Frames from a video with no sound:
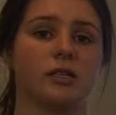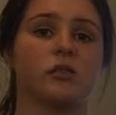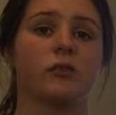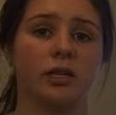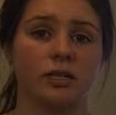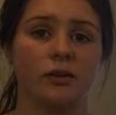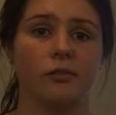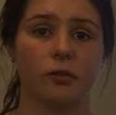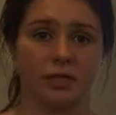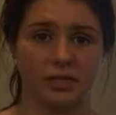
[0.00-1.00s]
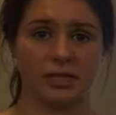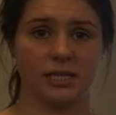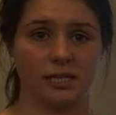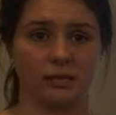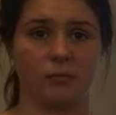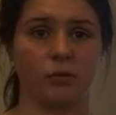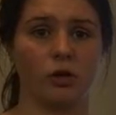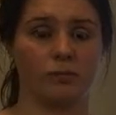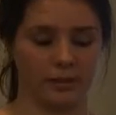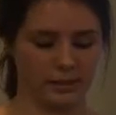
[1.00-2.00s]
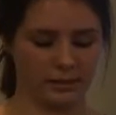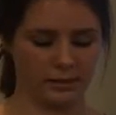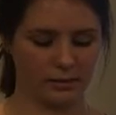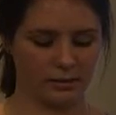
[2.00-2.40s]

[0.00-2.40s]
is fit for its intended purpose.